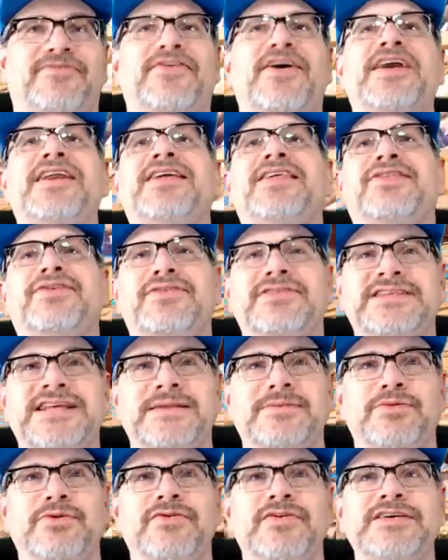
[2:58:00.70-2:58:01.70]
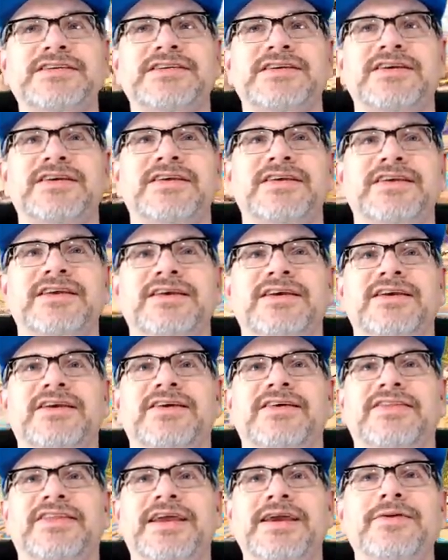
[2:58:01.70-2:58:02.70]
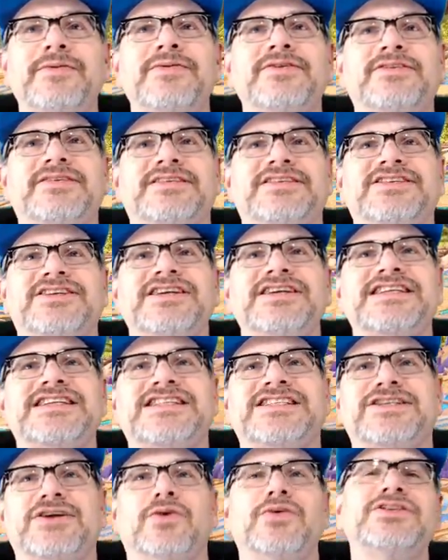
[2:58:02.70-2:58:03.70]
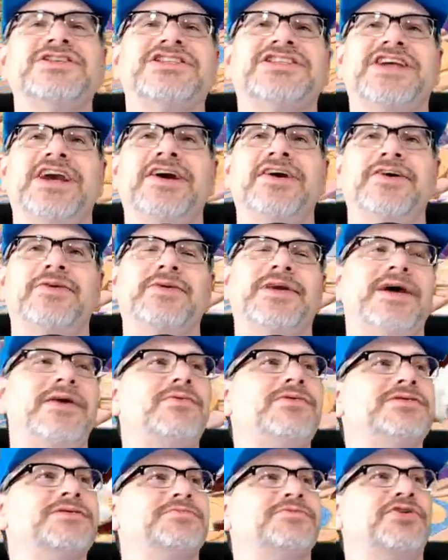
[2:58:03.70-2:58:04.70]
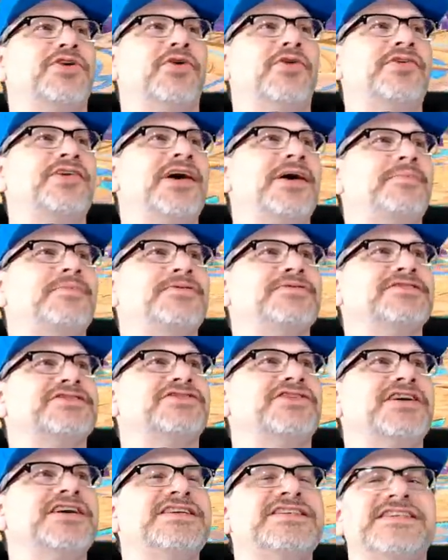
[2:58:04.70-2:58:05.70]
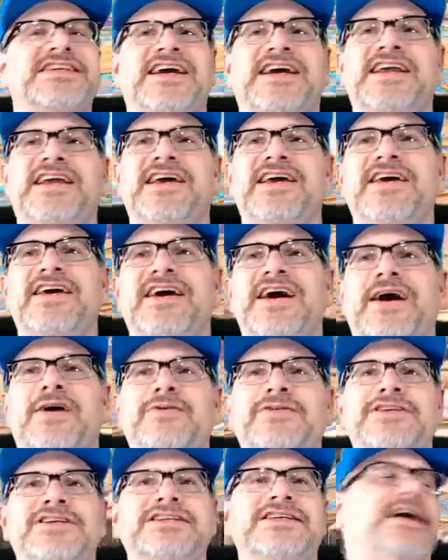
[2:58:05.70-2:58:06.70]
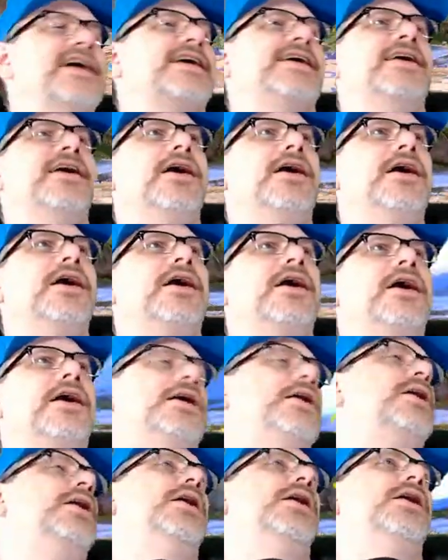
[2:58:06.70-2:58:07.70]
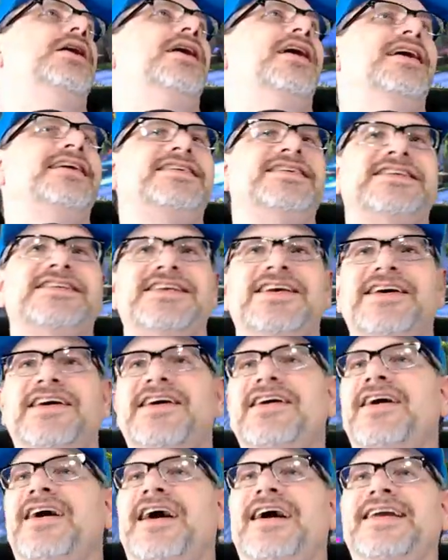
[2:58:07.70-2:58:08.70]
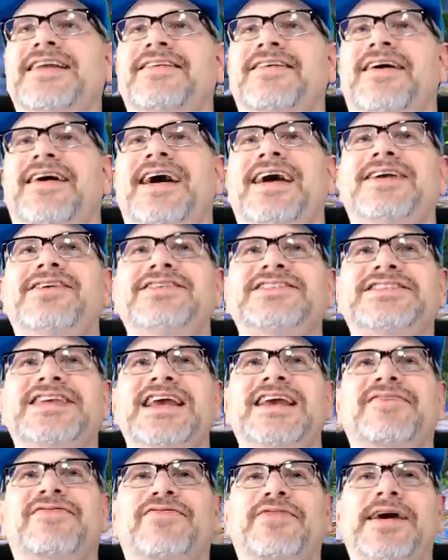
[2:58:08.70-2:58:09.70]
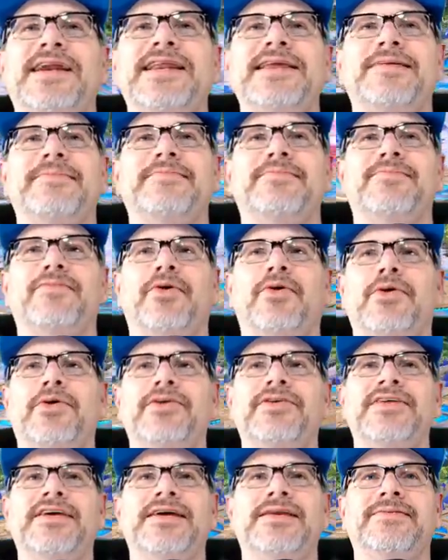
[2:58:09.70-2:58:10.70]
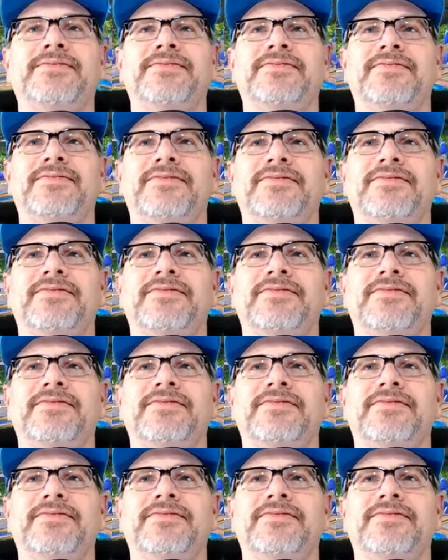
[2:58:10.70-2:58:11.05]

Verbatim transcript: Friday the Thirteenth movies. They were just so scary. When I was growing up, it was crazy. I, I was just like, oh, I just, I, I could take Freddy more than,